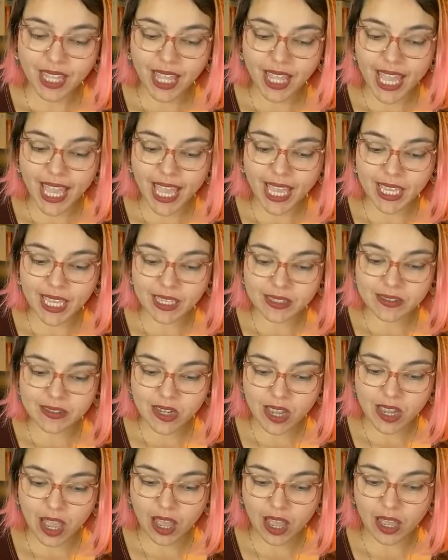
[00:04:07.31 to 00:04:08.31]
and
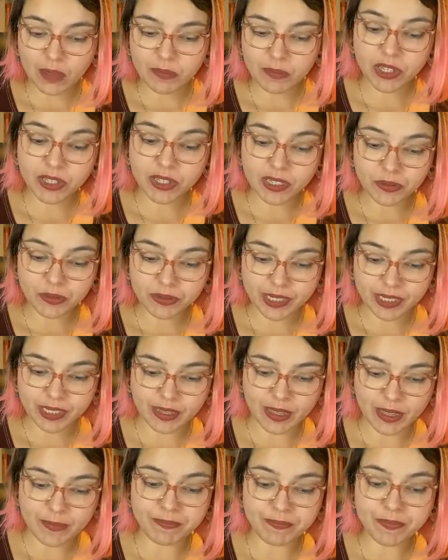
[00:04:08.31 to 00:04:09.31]
I'm gonna read
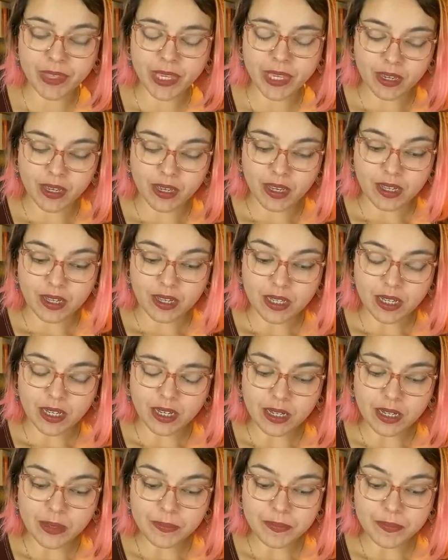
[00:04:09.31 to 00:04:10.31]
them.
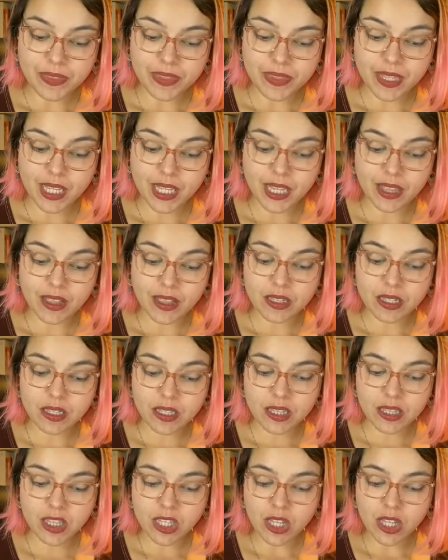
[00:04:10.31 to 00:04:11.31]
Um,
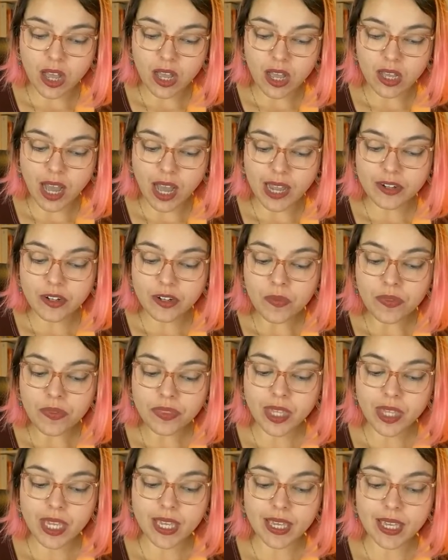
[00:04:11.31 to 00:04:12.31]
not, I don't
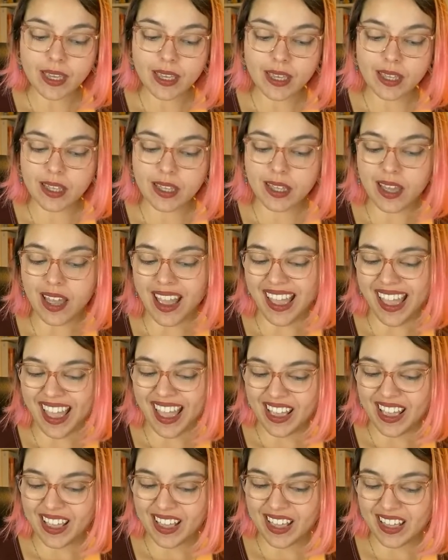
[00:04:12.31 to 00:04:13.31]
think
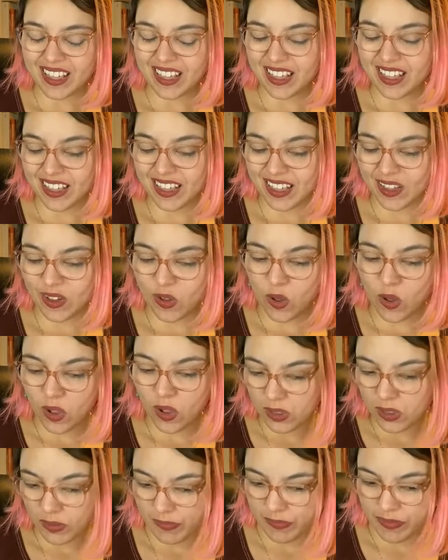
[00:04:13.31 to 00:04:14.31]

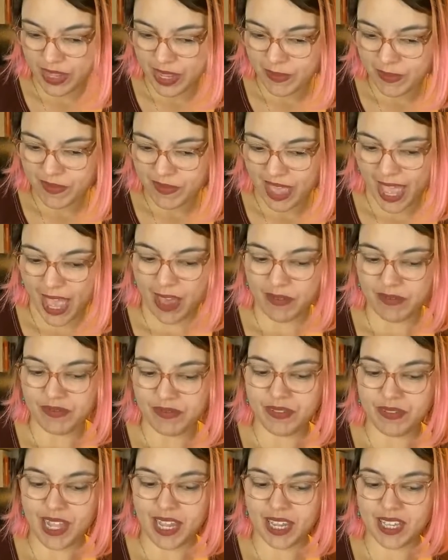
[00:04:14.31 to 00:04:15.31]
all of them have
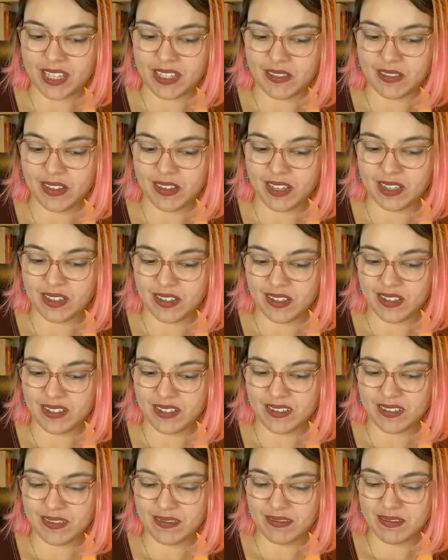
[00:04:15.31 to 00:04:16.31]
like a
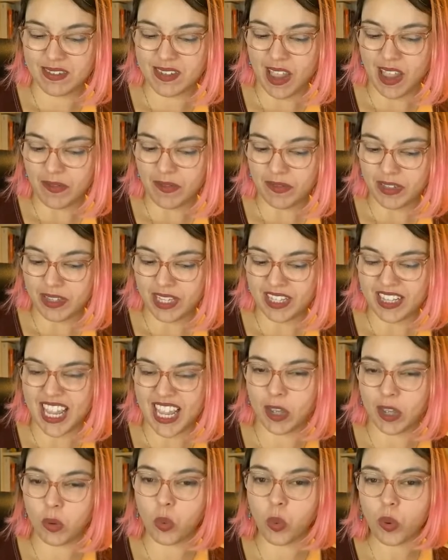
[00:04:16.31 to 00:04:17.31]
definite
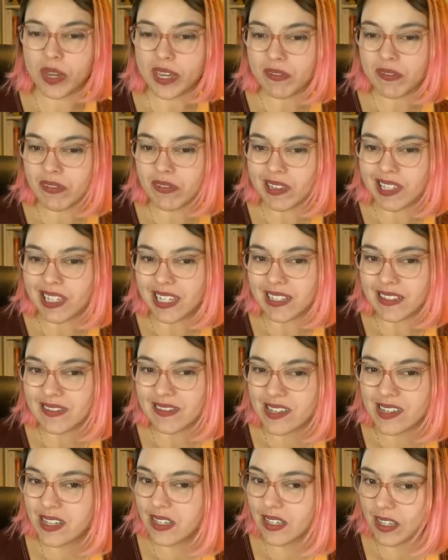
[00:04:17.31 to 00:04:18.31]

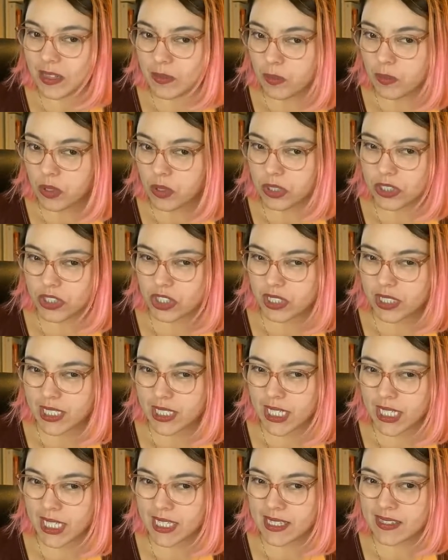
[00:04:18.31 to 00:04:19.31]
equivalent in
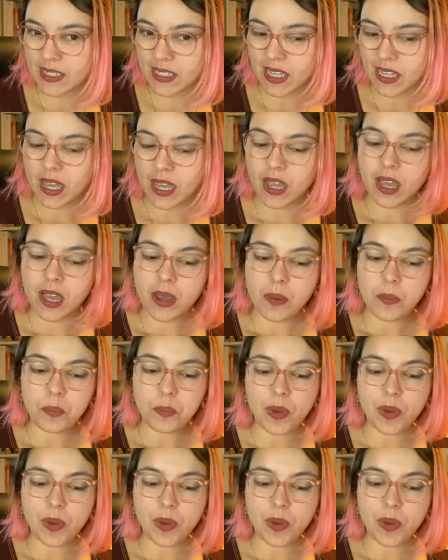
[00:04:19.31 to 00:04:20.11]
Portuguese. But